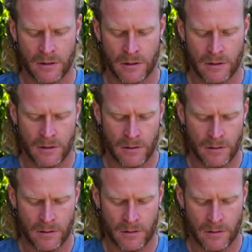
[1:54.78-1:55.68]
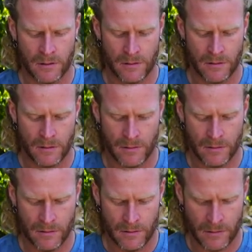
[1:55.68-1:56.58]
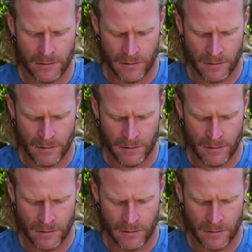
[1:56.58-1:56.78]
[no speech]